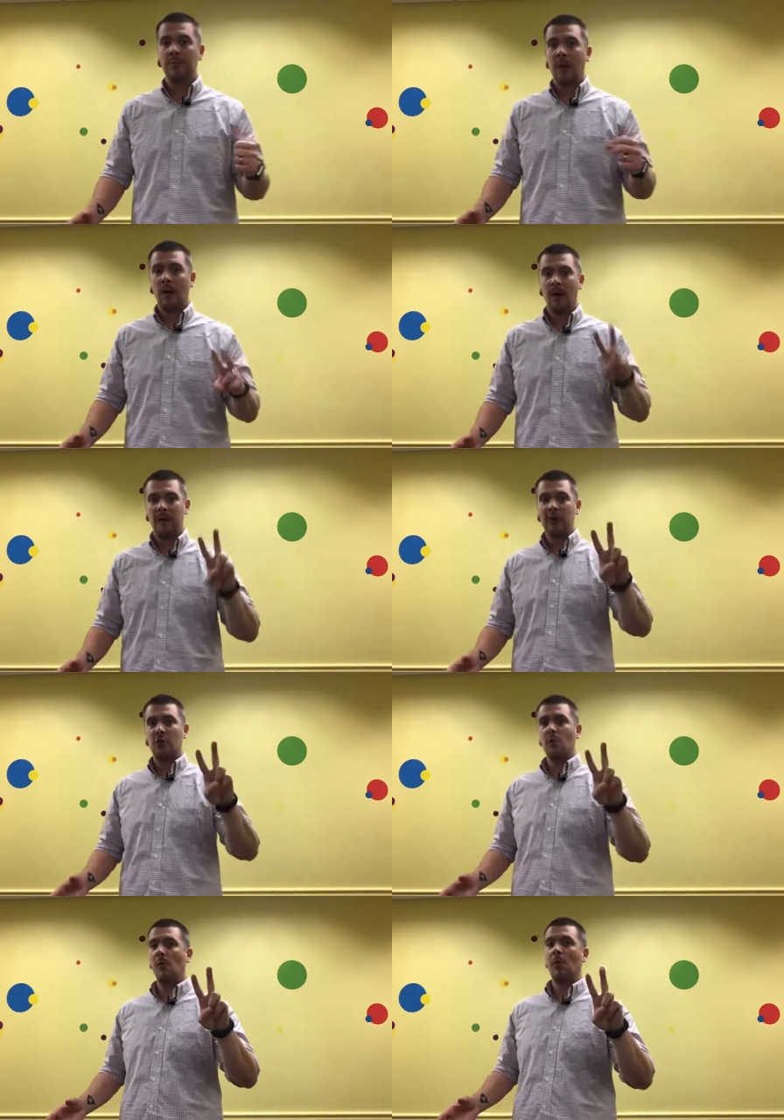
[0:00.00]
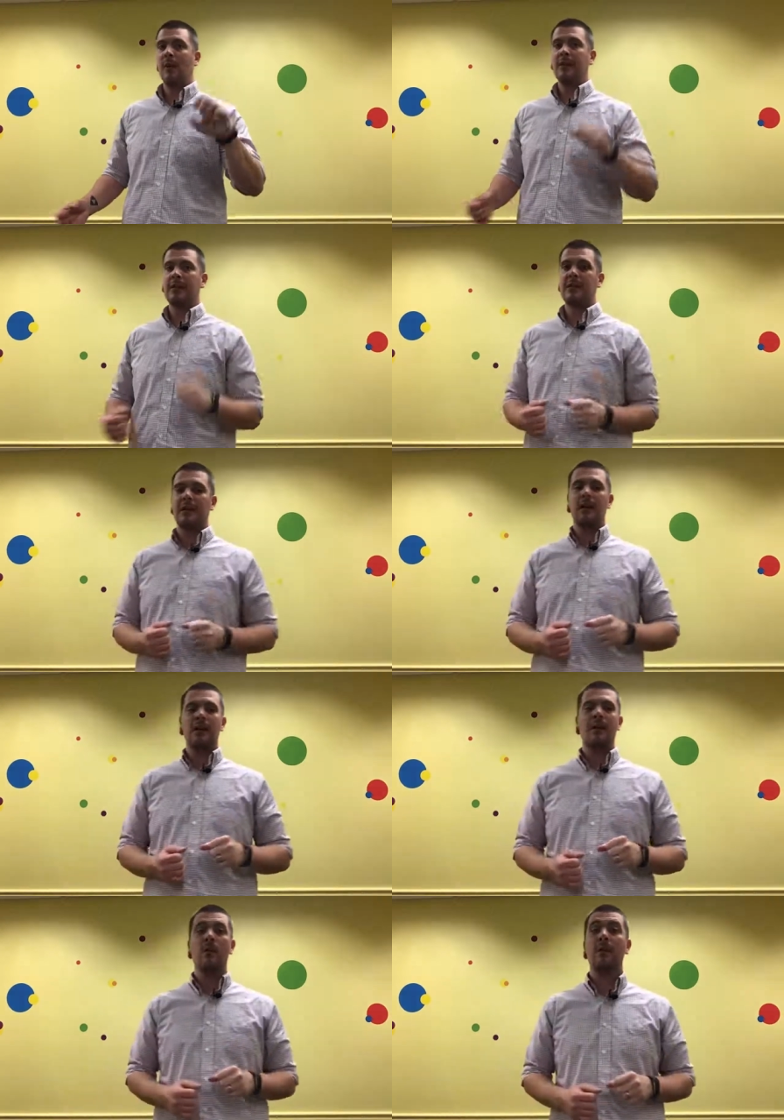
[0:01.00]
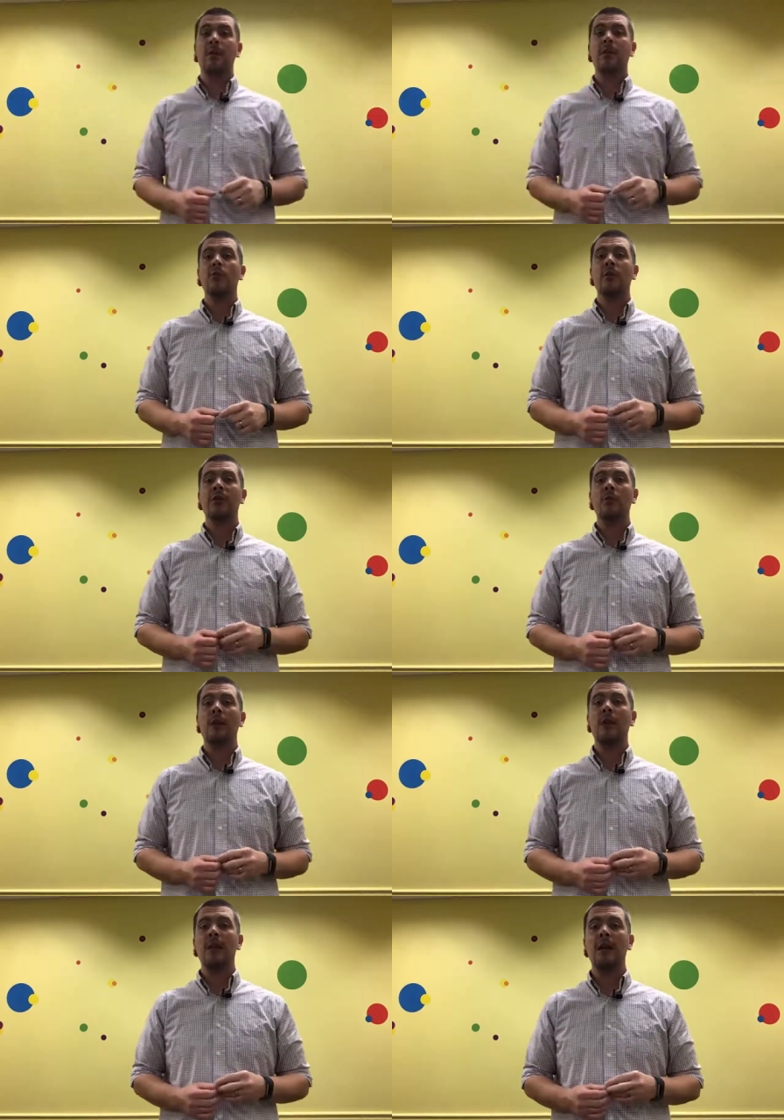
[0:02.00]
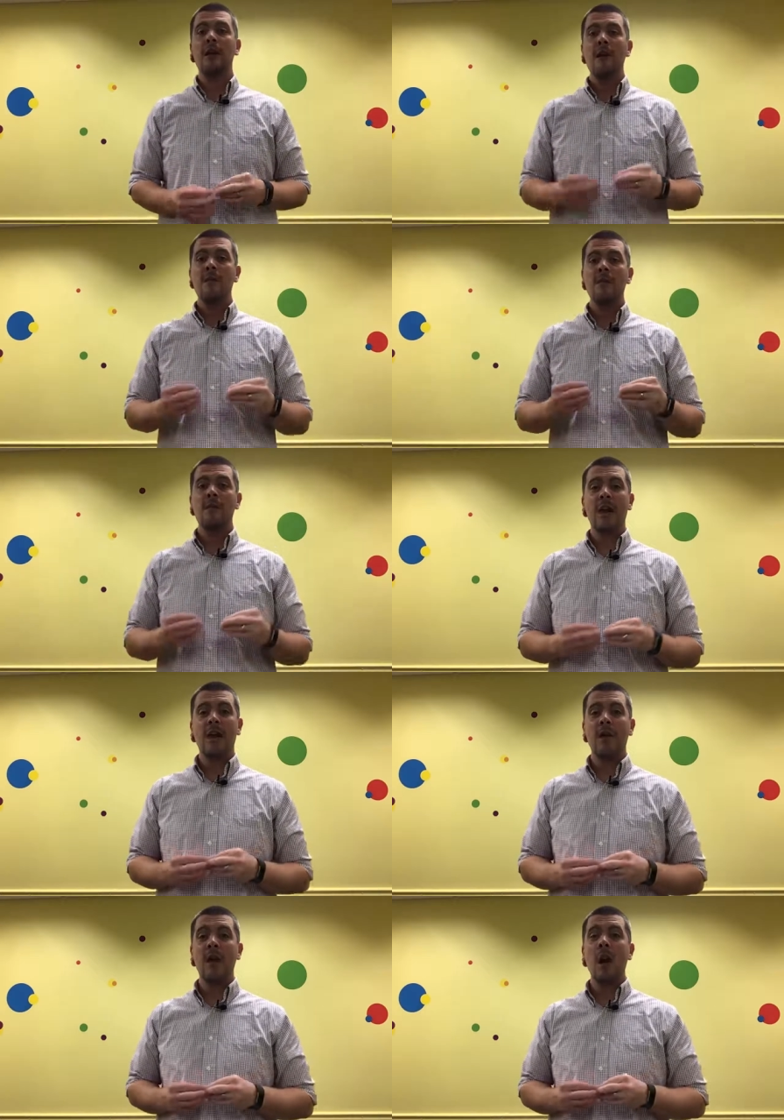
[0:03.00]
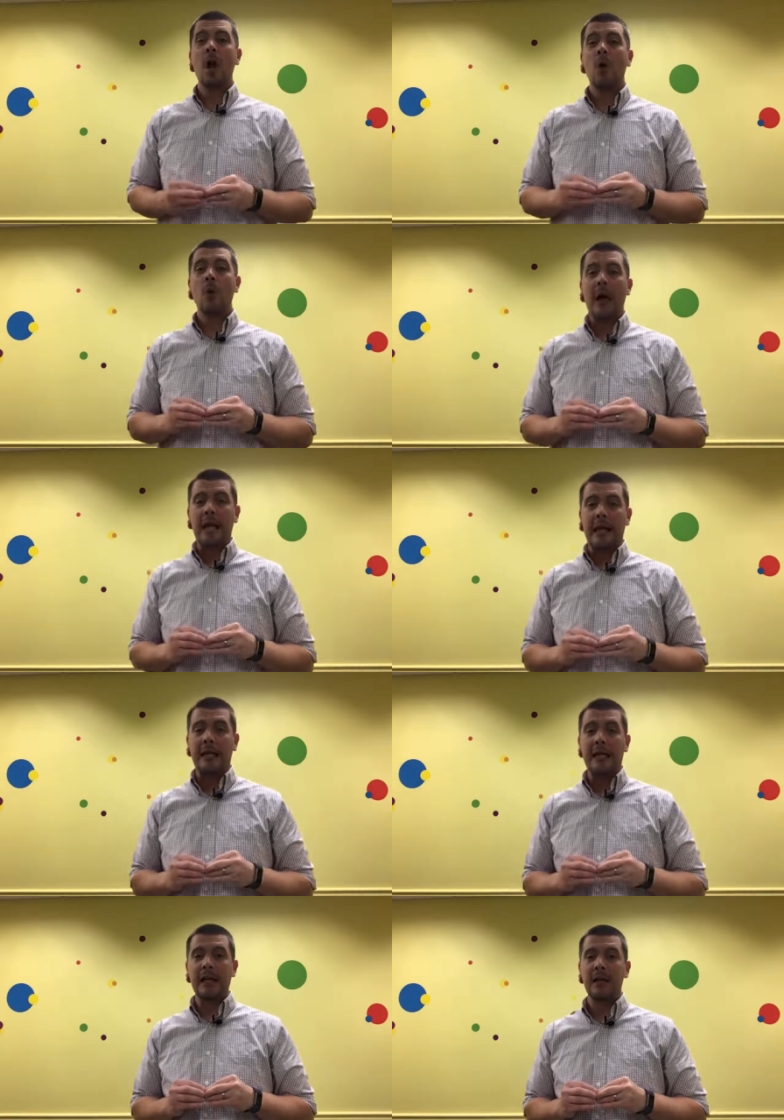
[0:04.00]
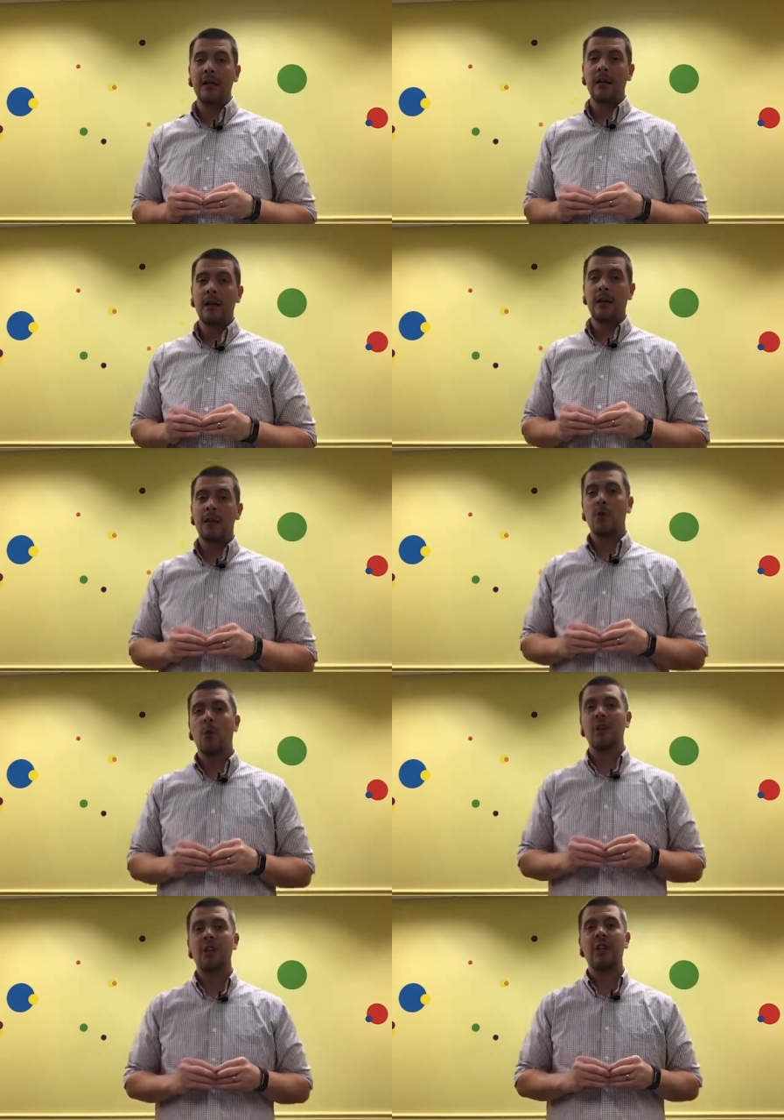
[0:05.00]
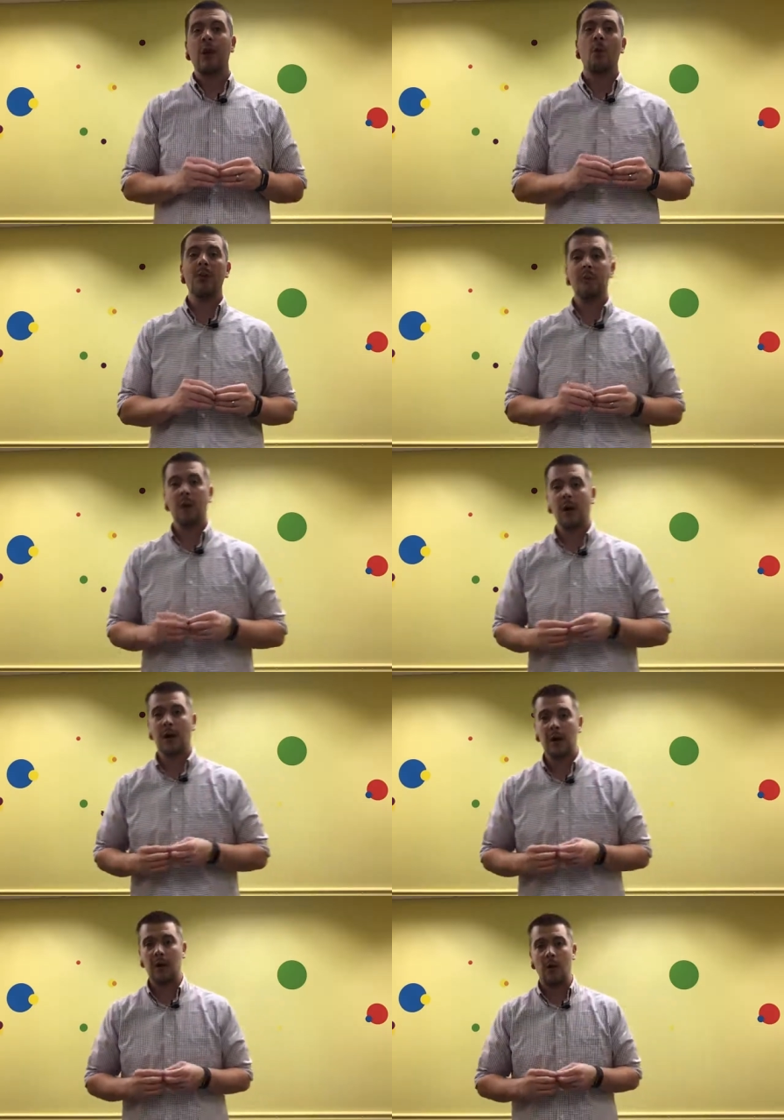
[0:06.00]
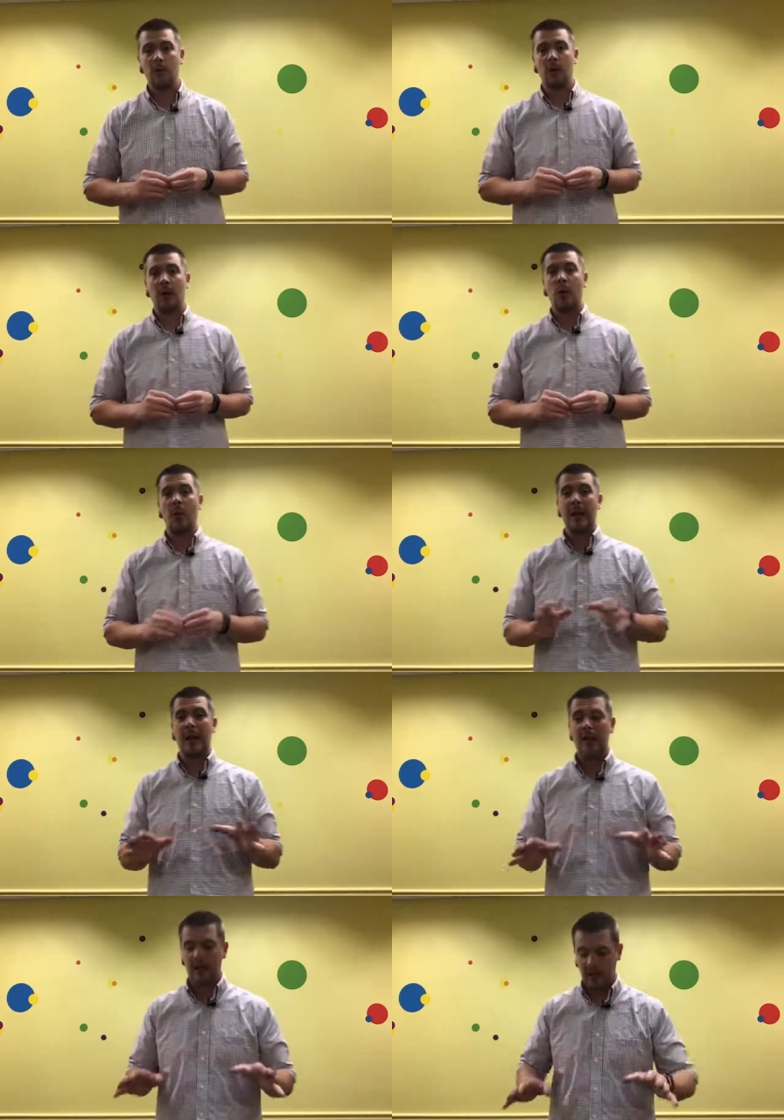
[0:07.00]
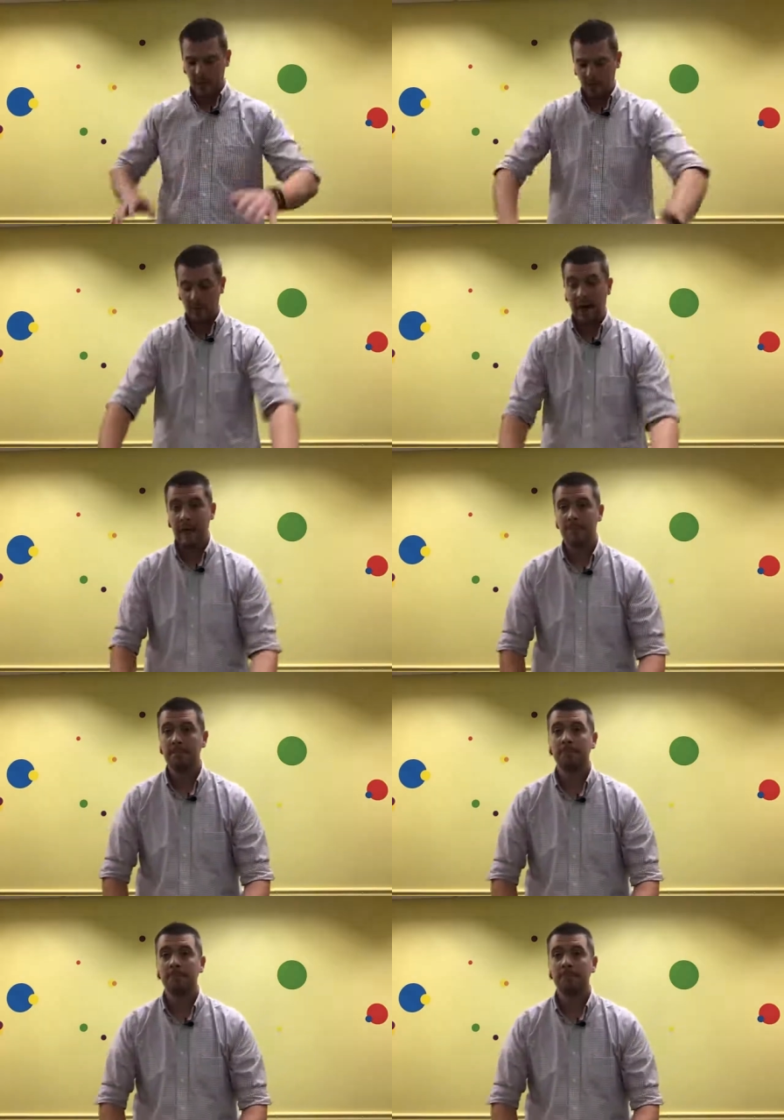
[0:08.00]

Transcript: All right, we've got two more ways to say hello. The first one is going to be very quietly. So we're just going to whisper our hello so we don't wake anything up. Ready?